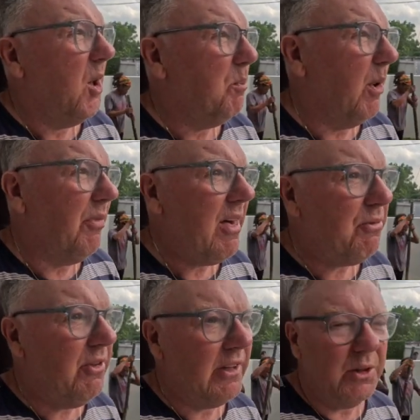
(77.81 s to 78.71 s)
But that
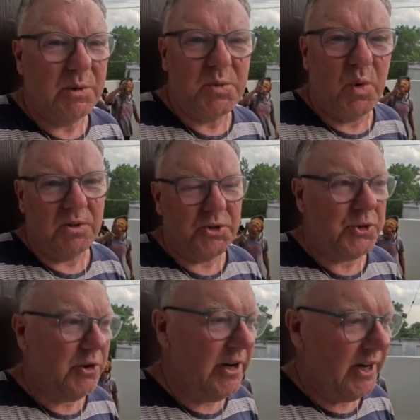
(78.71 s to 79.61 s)
thing, there was one
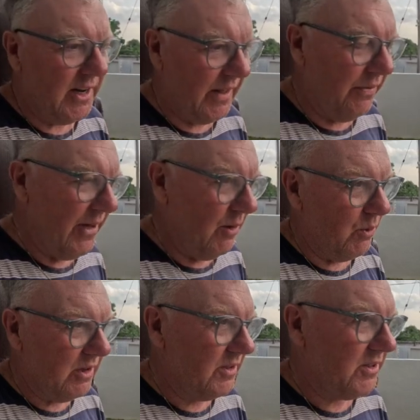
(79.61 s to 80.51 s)
tree, and that
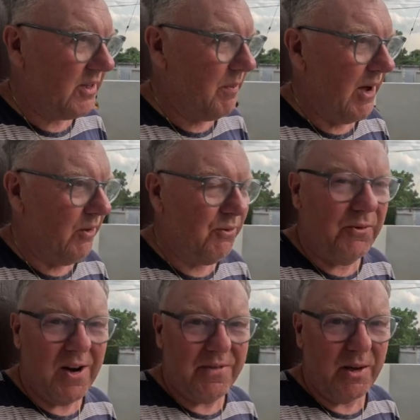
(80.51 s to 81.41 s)
was about
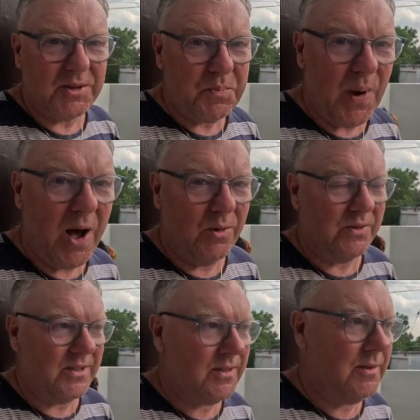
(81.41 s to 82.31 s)
five thousand
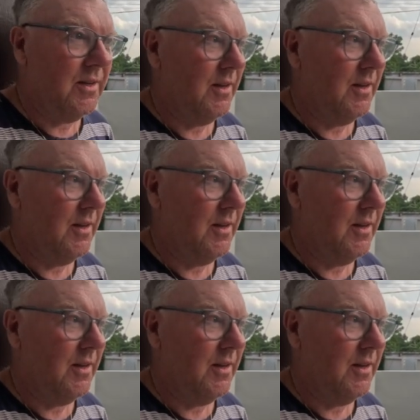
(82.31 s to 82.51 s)
pounds,